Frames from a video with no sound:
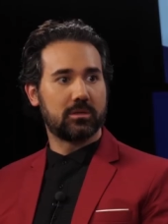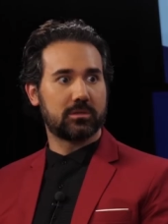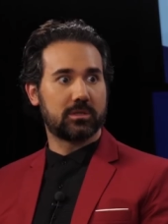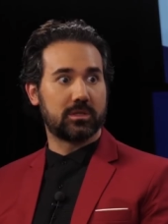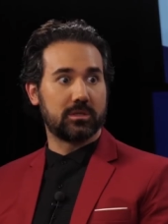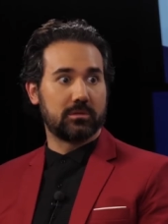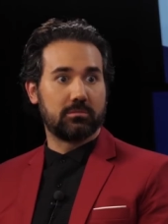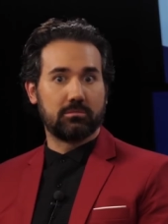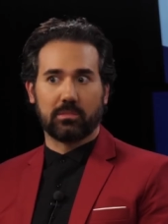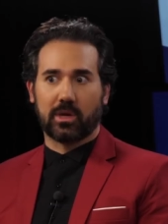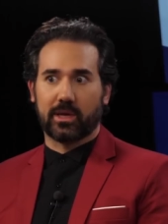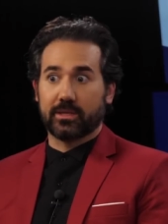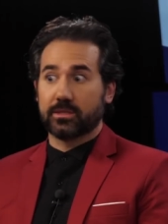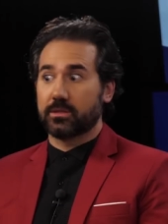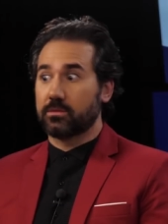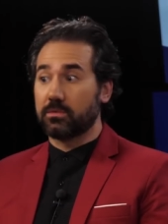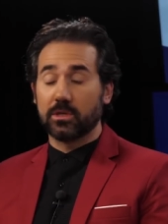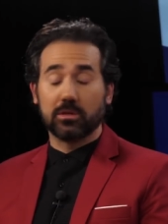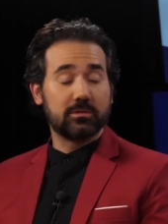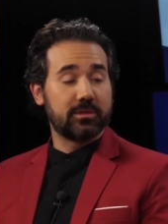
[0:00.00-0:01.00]
to I
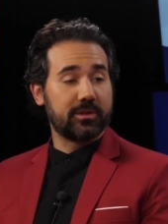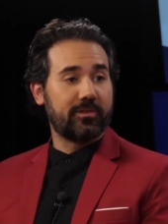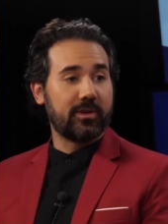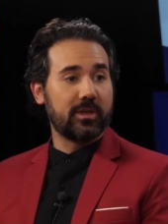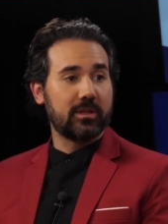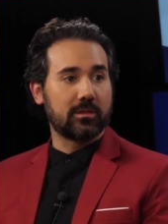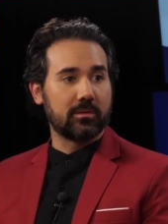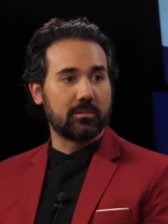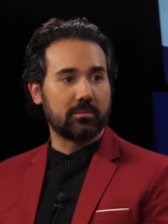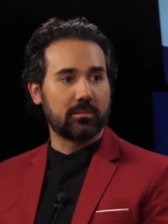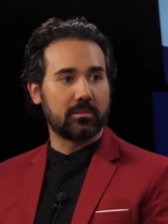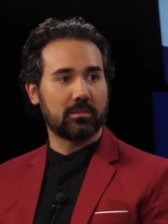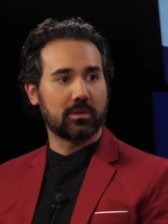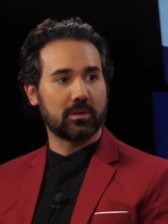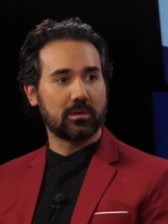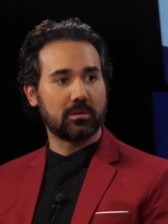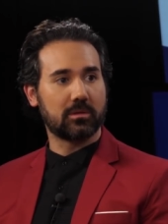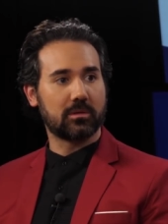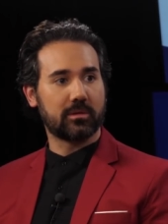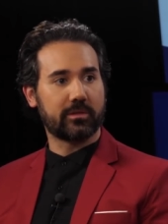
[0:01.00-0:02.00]
guess you know defeat them
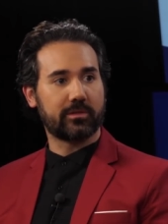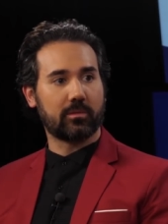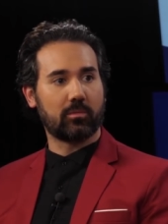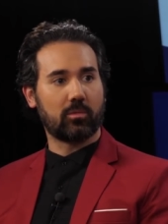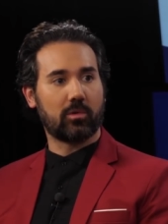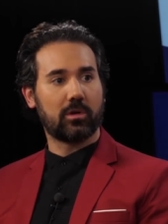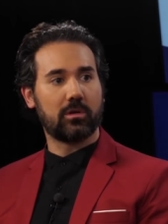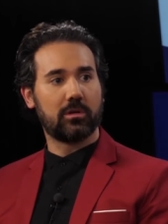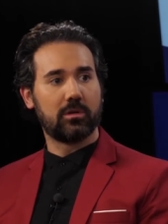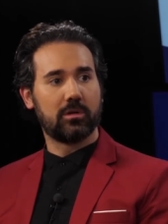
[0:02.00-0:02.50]
in, in, some way.